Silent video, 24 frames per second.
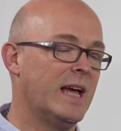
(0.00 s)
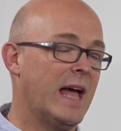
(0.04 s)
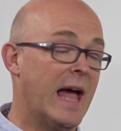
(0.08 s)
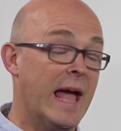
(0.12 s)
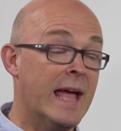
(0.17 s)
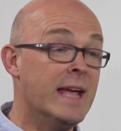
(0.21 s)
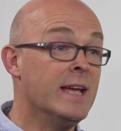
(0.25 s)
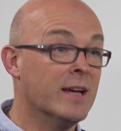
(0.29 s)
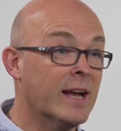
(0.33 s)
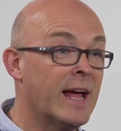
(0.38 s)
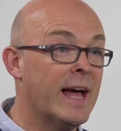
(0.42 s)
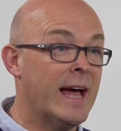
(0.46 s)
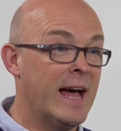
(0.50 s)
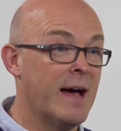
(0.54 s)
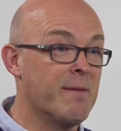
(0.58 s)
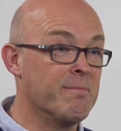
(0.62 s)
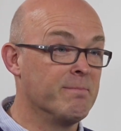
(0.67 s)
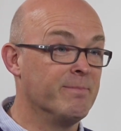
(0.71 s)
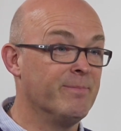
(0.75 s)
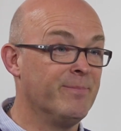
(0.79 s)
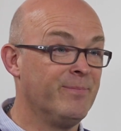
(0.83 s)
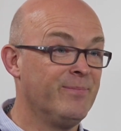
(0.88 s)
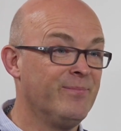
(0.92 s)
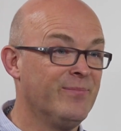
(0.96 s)
ain't gonna
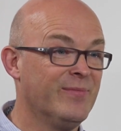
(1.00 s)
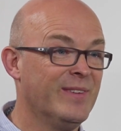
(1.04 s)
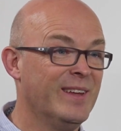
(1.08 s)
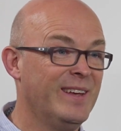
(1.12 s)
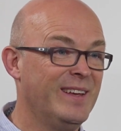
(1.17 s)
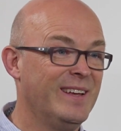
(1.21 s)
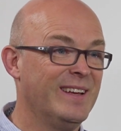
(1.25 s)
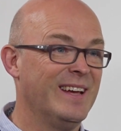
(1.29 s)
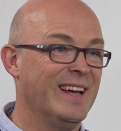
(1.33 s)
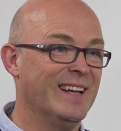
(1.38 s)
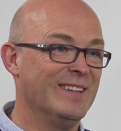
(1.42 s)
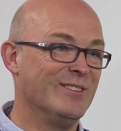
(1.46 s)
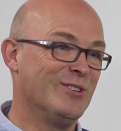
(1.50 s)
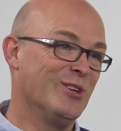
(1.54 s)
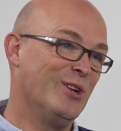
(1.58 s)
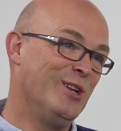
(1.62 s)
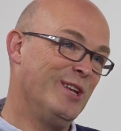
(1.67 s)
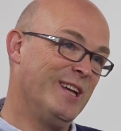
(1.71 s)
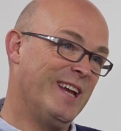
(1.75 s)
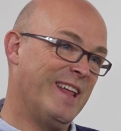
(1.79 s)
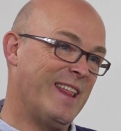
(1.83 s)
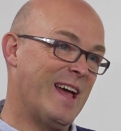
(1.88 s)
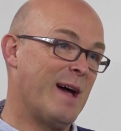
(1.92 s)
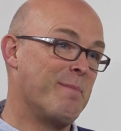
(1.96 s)
happen
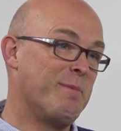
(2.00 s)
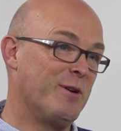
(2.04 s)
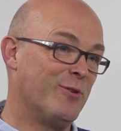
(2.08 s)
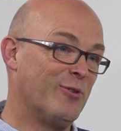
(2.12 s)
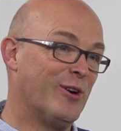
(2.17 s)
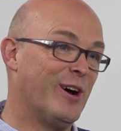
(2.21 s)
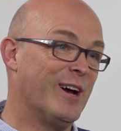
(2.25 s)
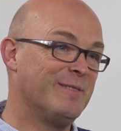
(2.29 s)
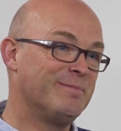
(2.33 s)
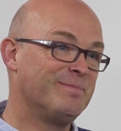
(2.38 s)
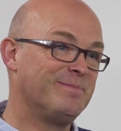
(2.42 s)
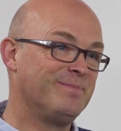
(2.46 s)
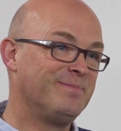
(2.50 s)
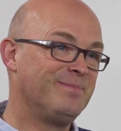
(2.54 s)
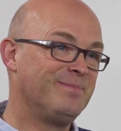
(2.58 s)
until you get that bit right.